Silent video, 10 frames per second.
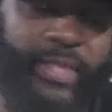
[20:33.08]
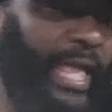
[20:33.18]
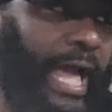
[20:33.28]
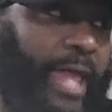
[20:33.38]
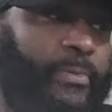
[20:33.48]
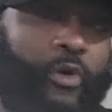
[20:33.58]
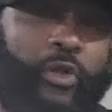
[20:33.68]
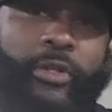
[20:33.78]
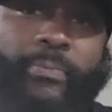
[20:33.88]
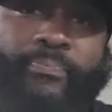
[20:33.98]
It gotta be
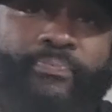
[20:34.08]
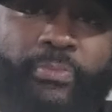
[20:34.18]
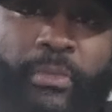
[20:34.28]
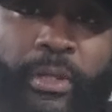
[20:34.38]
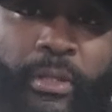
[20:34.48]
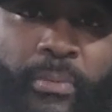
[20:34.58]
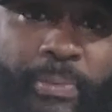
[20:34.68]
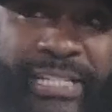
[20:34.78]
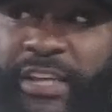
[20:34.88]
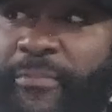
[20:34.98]
all of them.
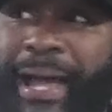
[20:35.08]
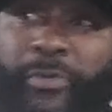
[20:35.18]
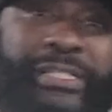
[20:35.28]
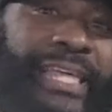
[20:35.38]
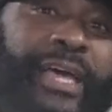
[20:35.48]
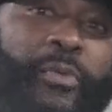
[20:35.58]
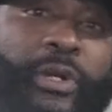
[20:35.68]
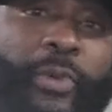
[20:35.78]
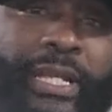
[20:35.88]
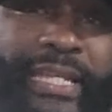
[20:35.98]
Because everybody was there when
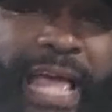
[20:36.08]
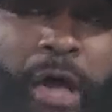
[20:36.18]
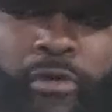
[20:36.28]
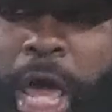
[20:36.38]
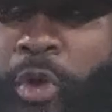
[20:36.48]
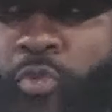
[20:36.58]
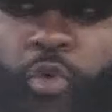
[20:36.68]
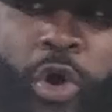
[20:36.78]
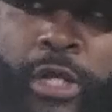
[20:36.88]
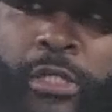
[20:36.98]
it went down. I don't
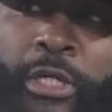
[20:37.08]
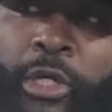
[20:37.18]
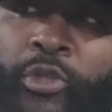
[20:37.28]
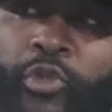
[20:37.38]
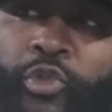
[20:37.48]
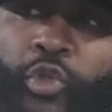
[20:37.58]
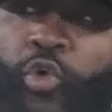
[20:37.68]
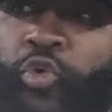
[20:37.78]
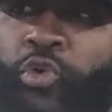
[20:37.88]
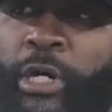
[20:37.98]
want
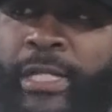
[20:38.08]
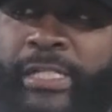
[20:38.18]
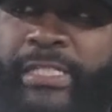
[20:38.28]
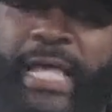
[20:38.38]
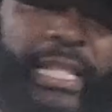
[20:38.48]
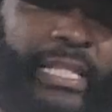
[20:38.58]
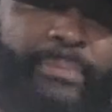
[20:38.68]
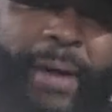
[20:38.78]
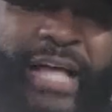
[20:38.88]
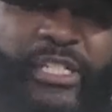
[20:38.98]
you telling
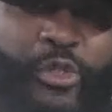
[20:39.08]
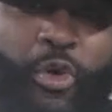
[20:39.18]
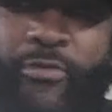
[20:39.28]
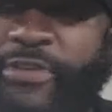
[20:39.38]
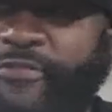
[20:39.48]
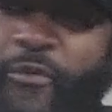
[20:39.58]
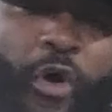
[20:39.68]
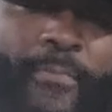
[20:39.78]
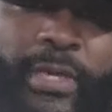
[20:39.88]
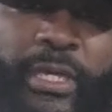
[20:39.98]
my story
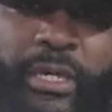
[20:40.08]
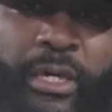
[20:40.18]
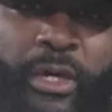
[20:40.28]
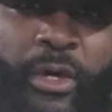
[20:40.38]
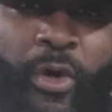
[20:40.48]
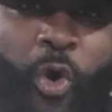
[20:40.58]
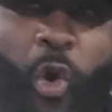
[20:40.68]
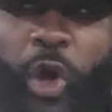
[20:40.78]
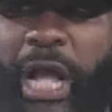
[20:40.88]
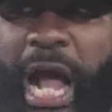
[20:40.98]
for me
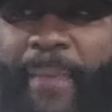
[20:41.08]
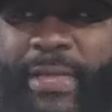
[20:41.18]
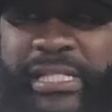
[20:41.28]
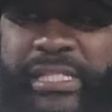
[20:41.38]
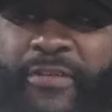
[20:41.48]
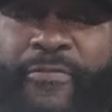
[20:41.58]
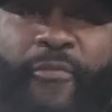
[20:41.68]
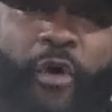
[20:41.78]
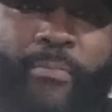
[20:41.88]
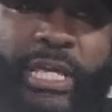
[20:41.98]
or commenting
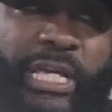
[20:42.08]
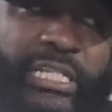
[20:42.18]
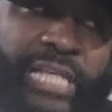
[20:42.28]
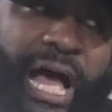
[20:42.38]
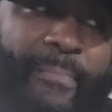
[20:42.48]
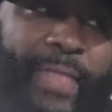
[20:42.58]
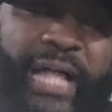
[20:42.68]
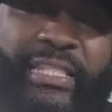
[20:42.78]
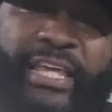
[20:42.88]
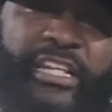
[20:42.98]
for me because I'm
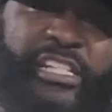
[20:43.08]
not there to